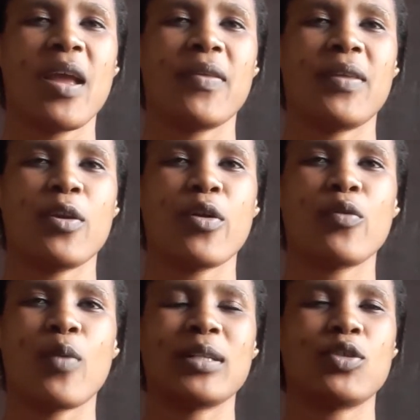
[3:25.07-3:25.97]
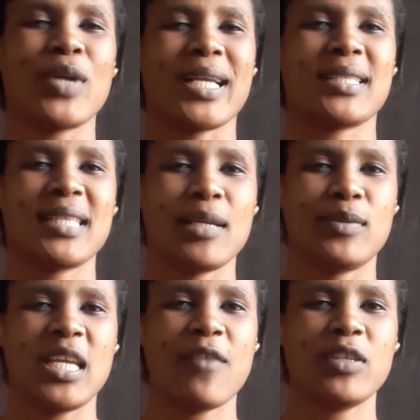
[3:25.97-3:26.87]
They don't want to
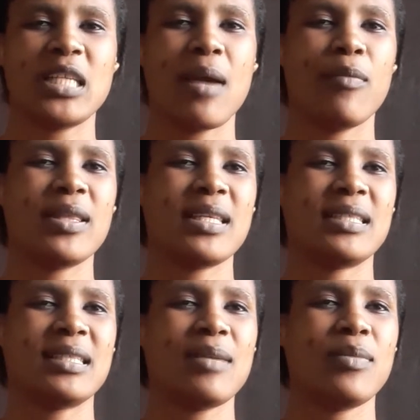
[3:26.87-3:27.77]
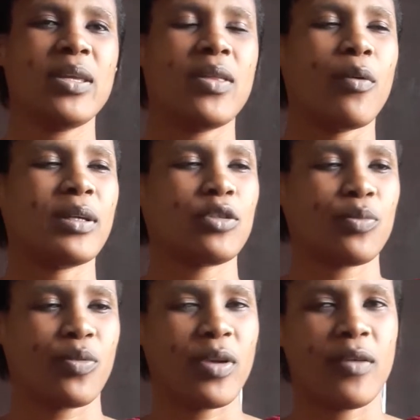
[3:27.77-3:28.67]
accept. Every time when they see me, they want to
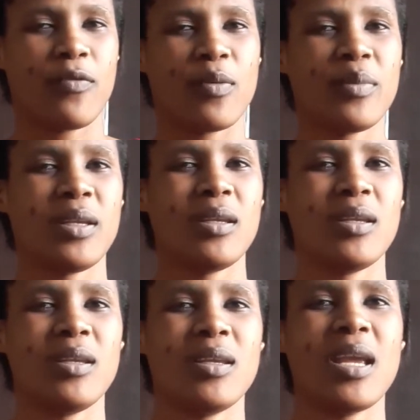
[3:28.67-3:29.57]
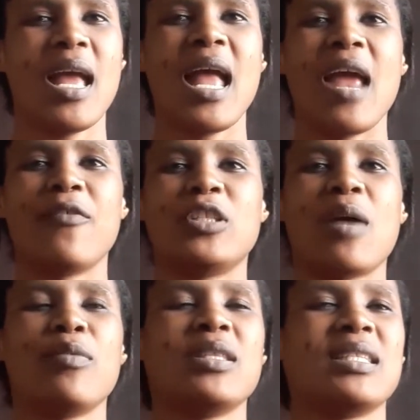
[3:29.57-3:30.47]
pray for me. Every
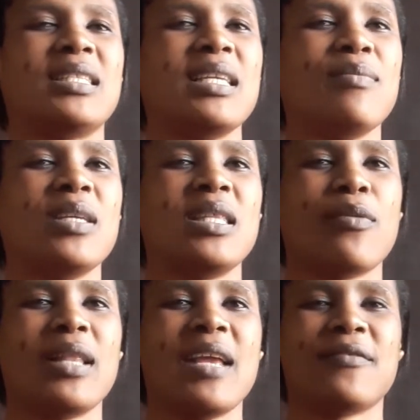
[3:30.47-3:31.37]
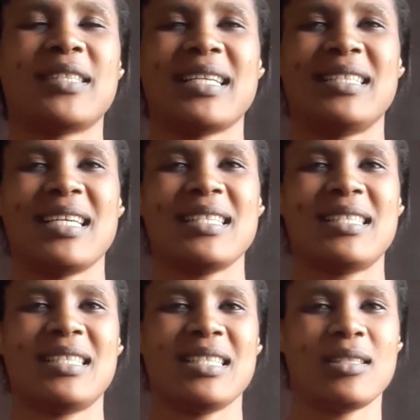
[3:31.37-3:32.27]
time when they see me, they will have
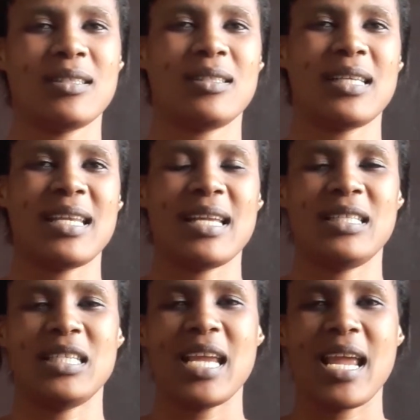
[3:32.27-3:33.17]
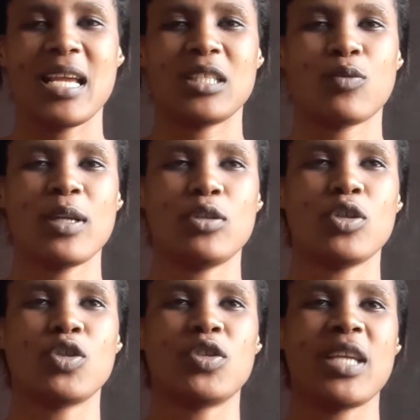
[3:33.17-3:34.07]
suggestions and ideas. Why
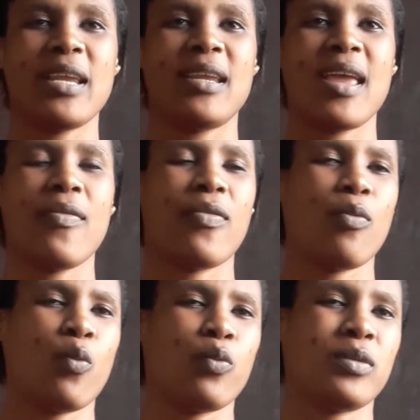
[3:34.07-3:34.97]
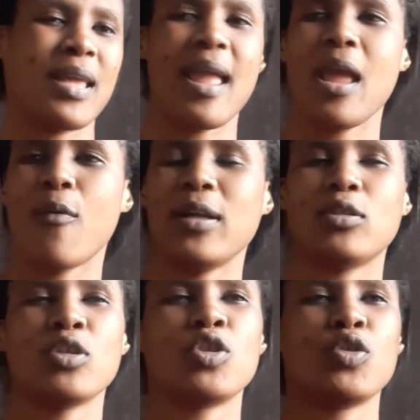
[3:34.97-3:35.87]
don't you take her there? Why
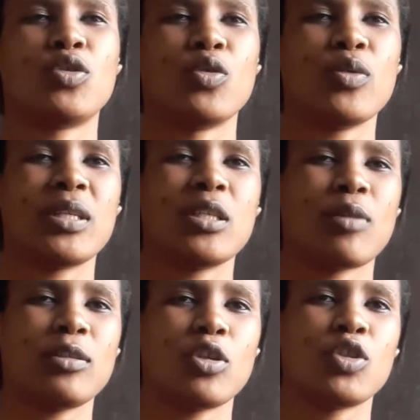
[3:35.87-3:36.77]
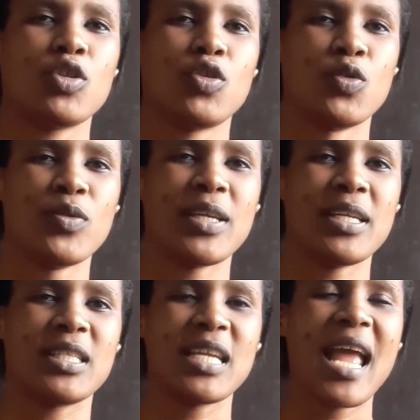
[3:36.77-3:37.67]
don't you do this? Why don't you do
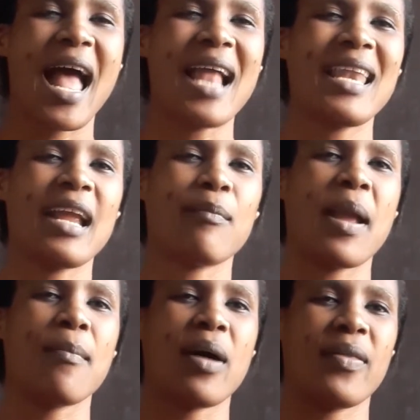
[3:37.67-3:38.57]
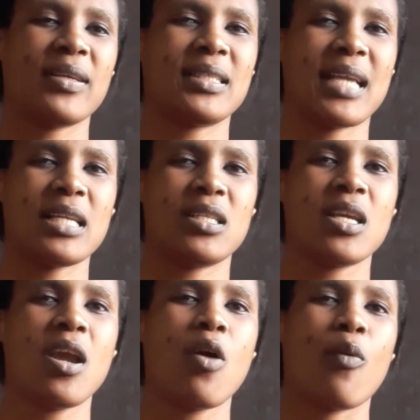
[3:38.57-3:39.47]
that? Unlike my mother's side,
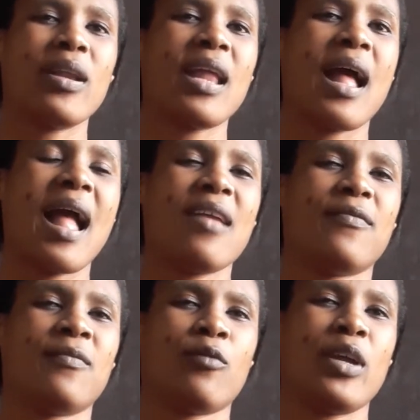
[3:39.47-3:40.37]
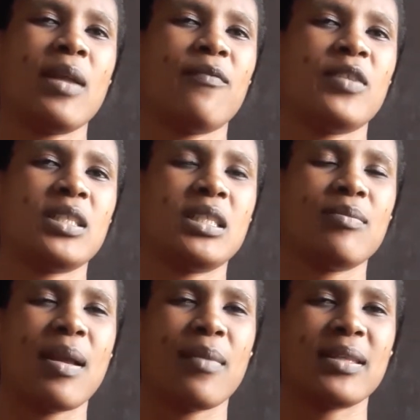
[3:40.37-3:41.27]
when I'm visiting
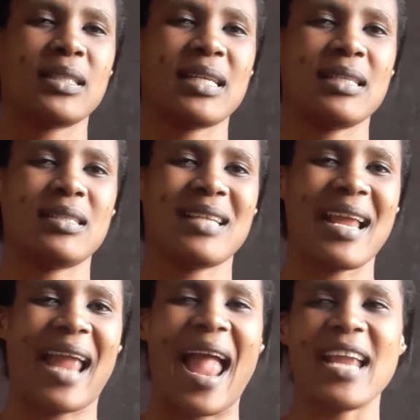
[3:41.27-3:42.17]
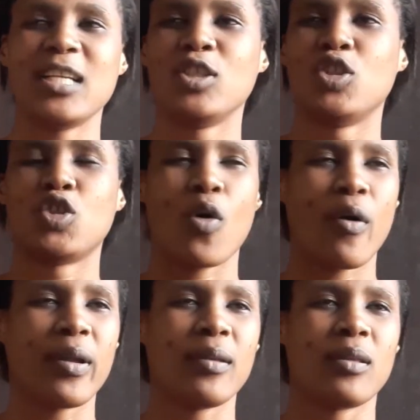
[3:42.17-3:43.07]
my mother's side, like, I
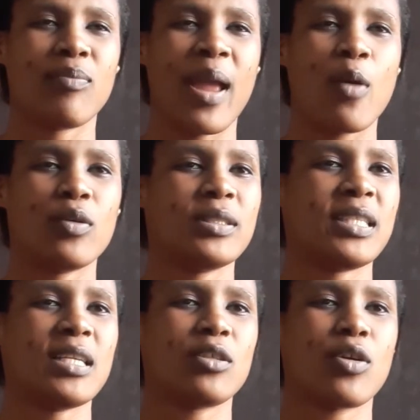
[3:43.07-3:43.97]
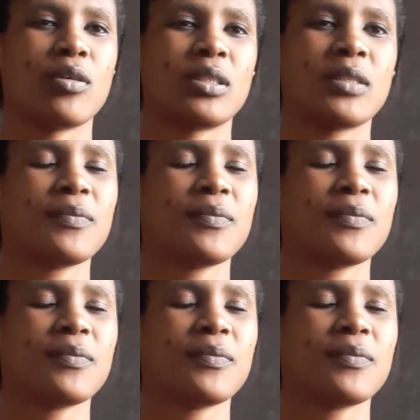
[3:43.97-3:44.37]
enjoy my holidays because